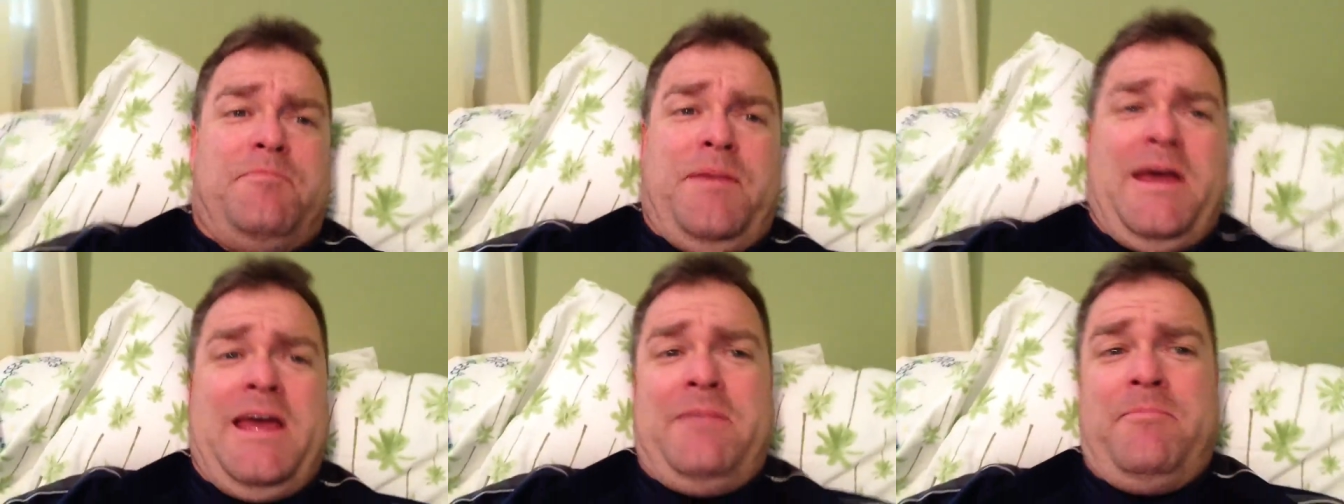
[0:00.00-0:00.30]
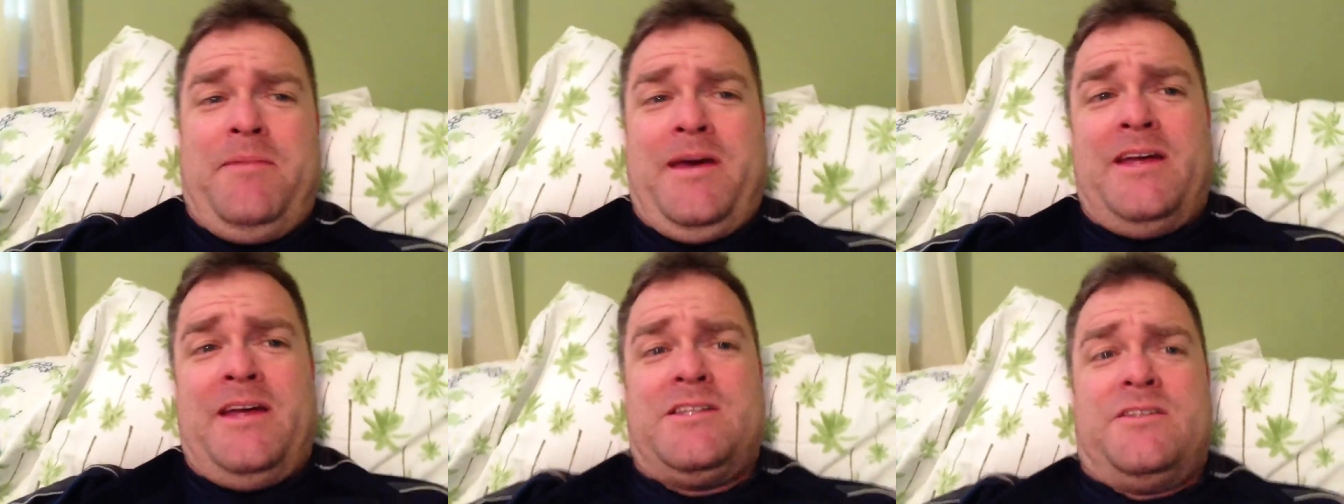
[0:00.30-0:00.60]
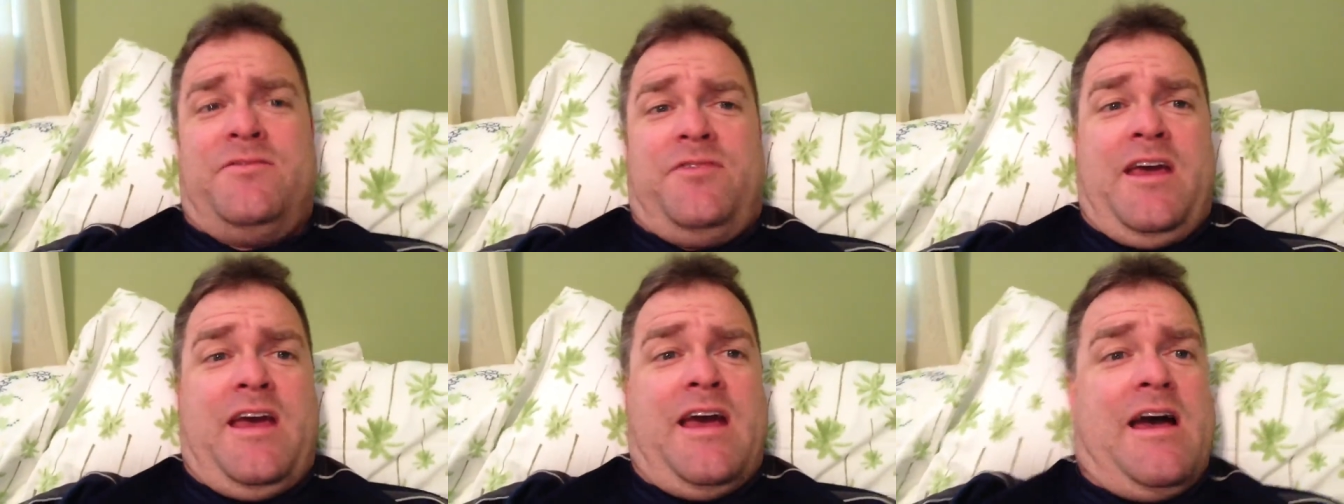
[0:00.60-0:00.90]
pain
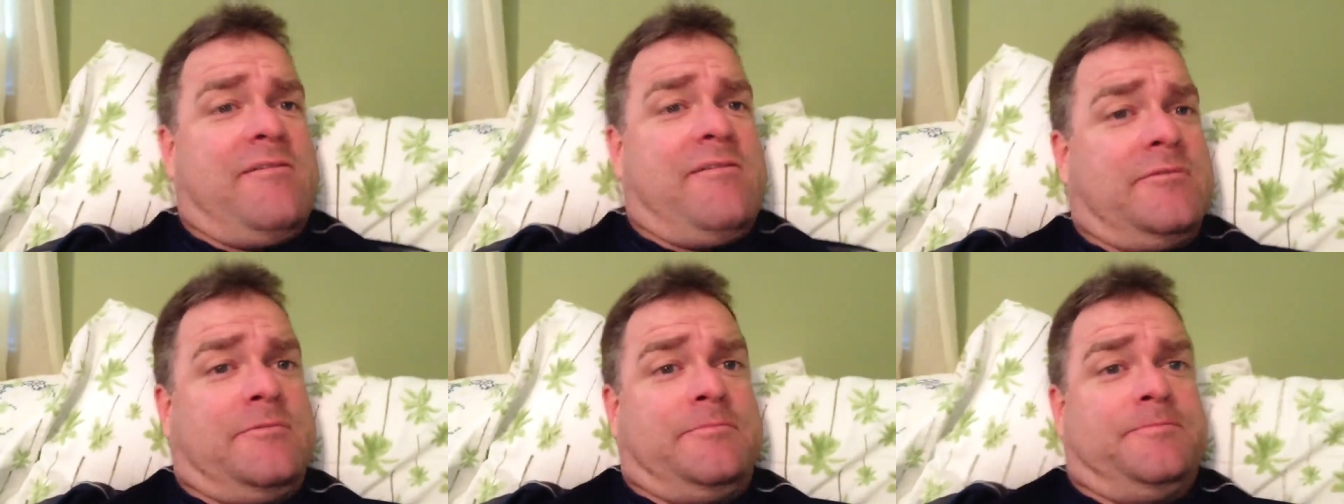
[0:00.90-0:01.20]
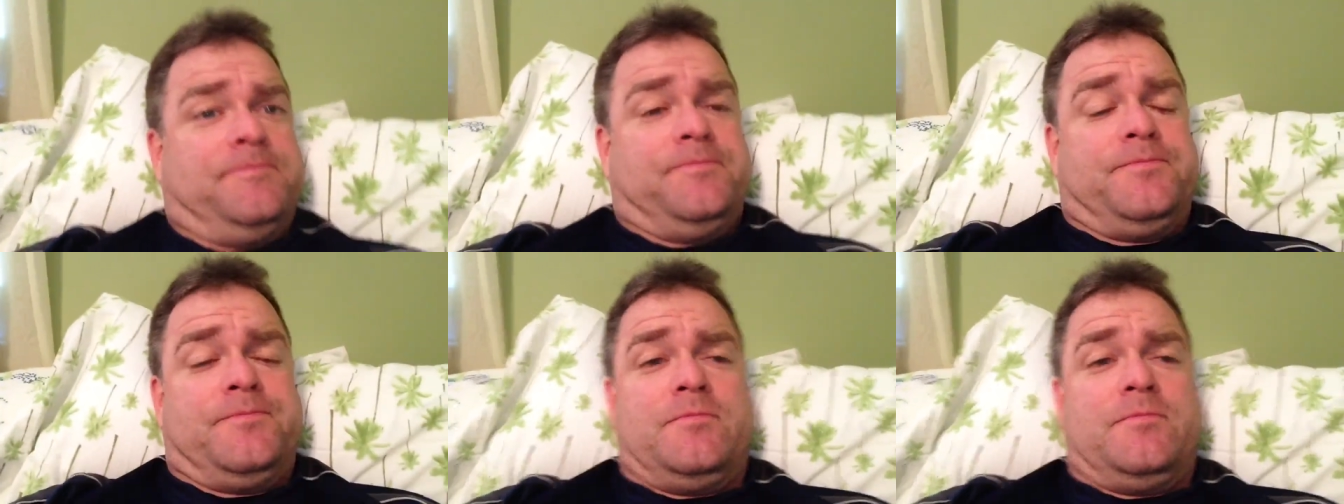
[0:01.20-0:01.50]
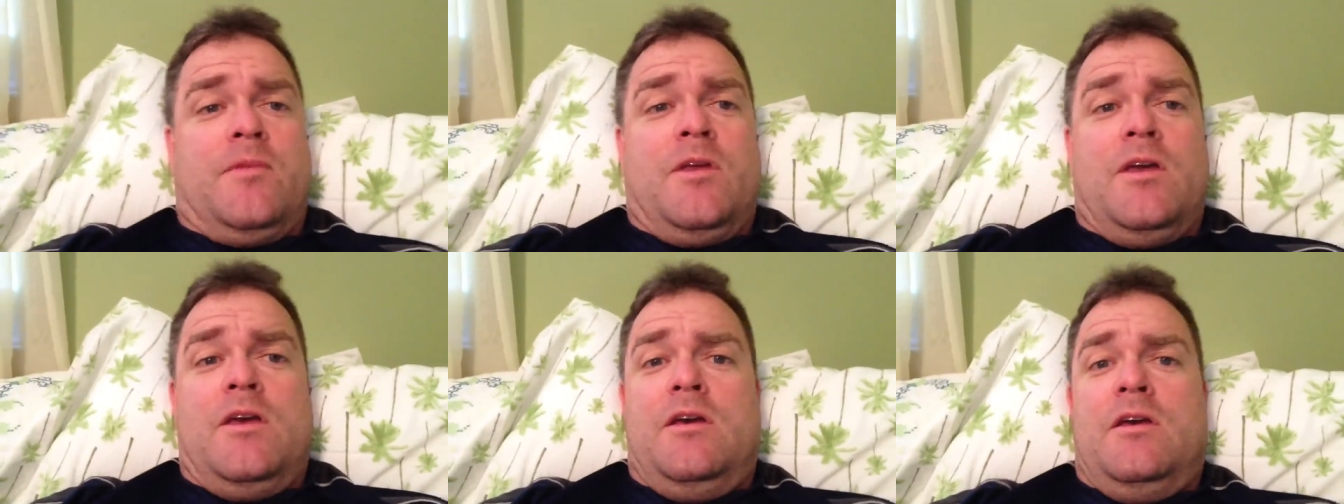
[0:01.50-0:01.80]
meds if you have them,
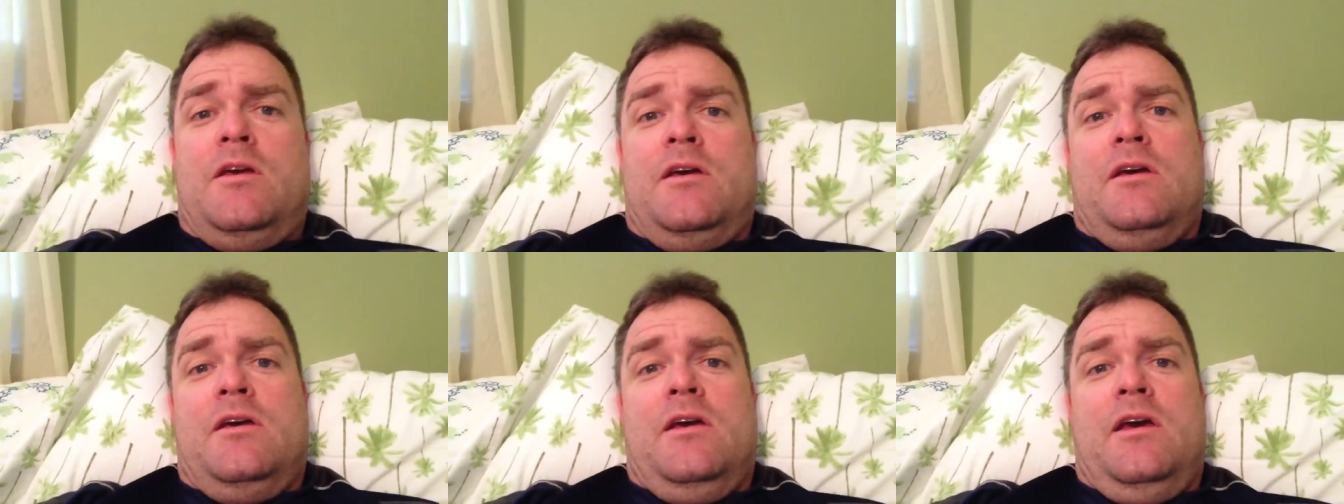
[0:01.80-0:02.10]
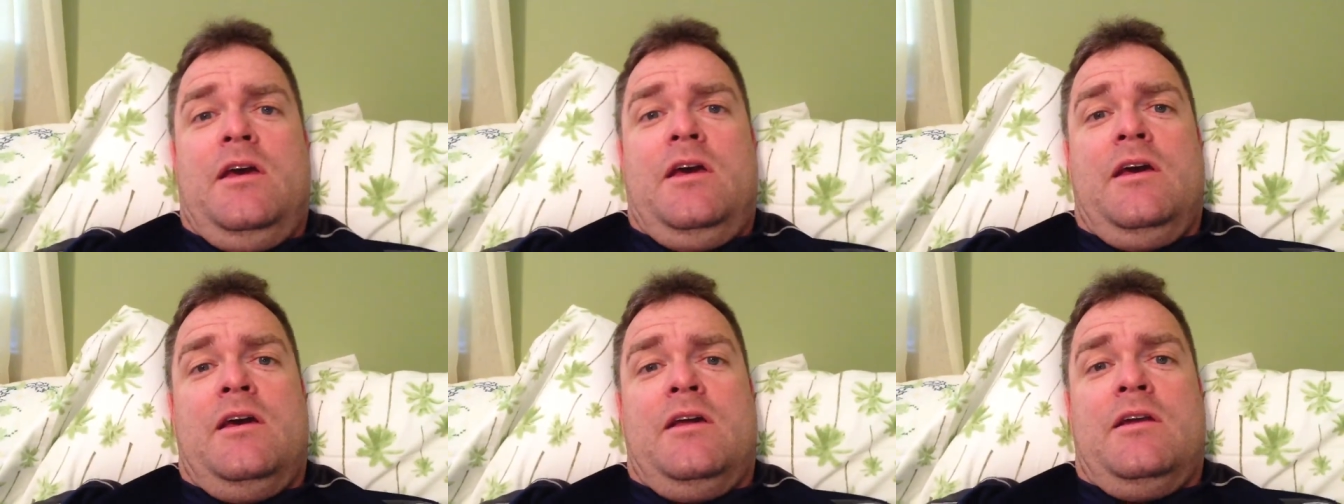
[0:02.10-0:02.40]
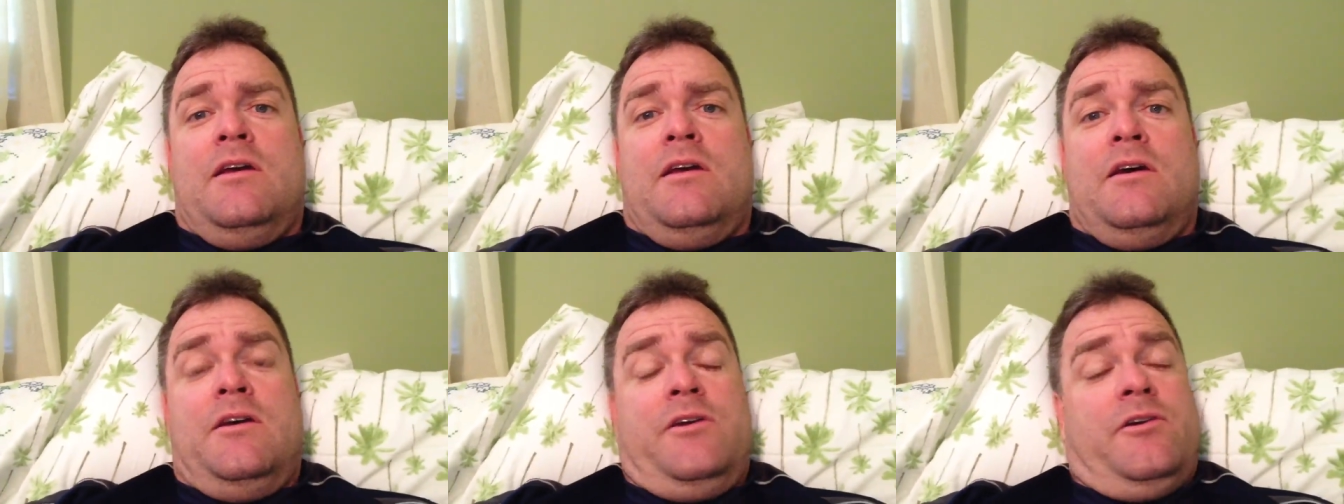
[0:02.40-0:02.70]

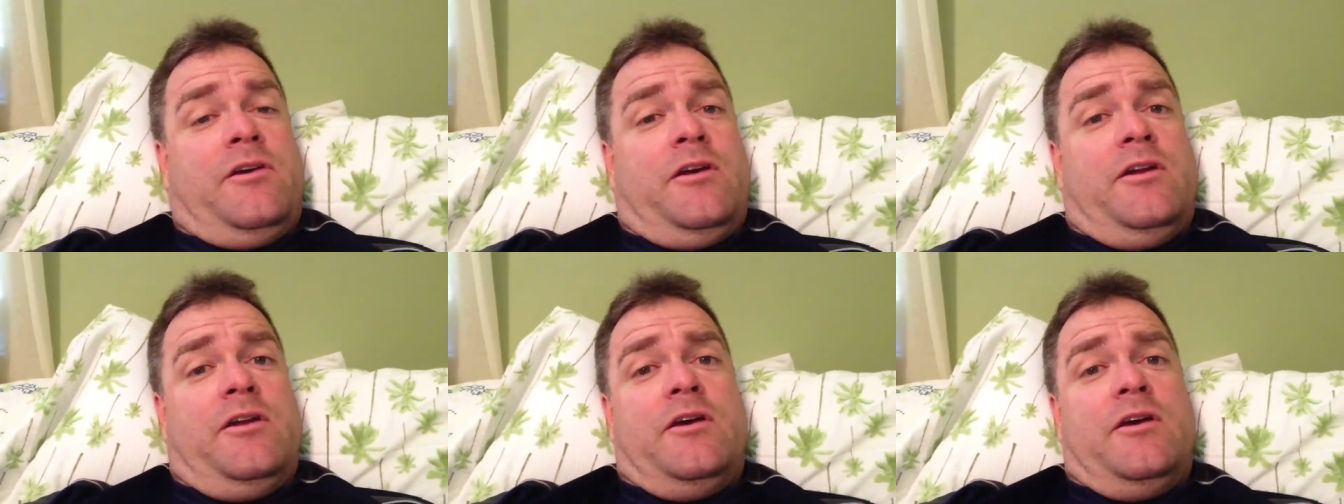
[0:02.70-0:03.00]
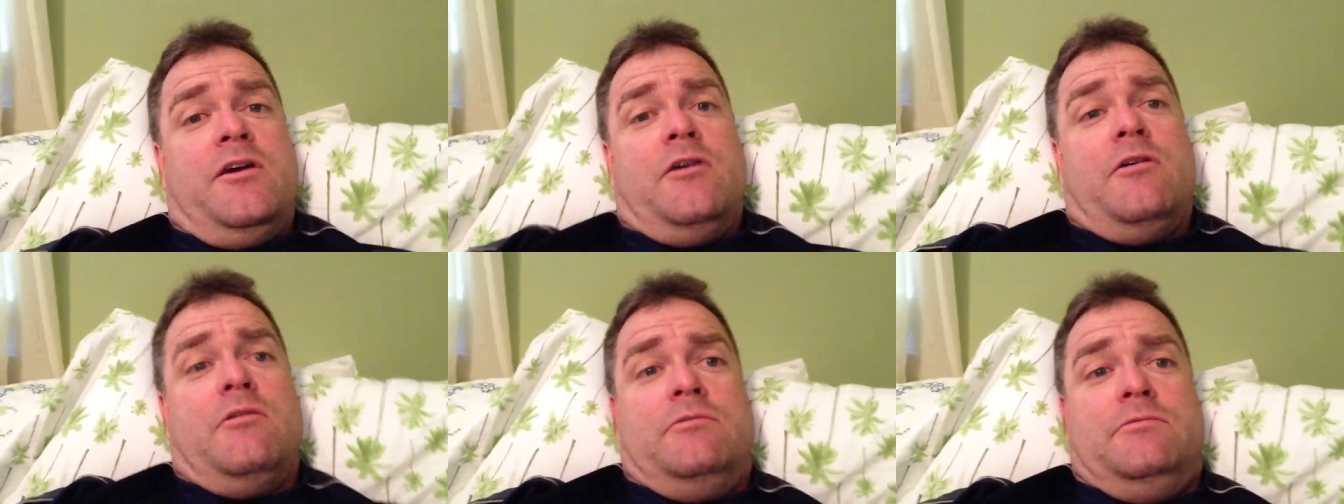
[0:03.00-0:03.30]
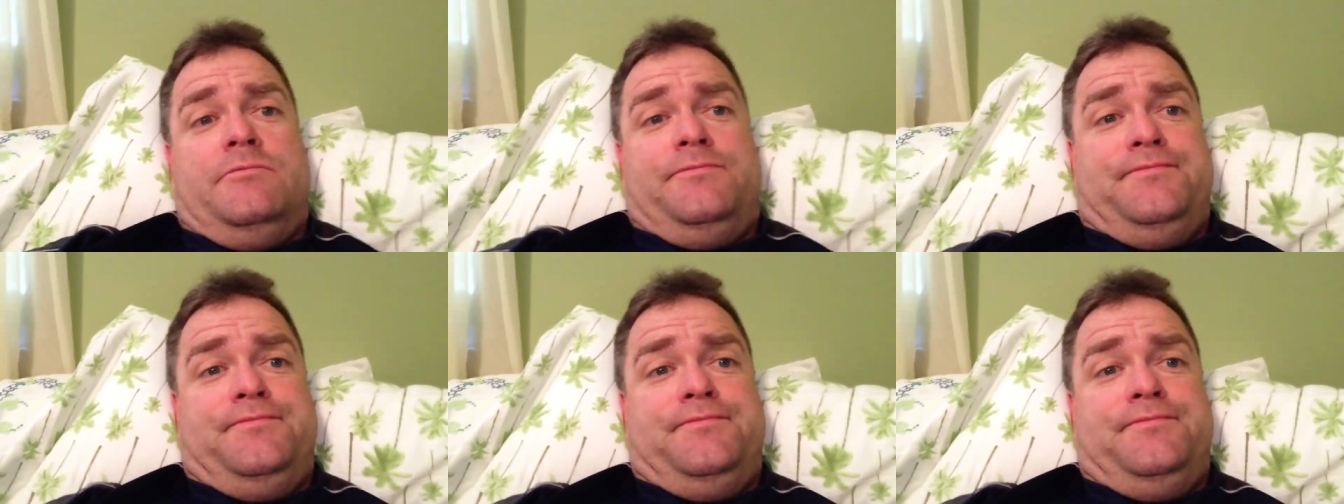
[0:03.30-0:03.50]
and you're good to go.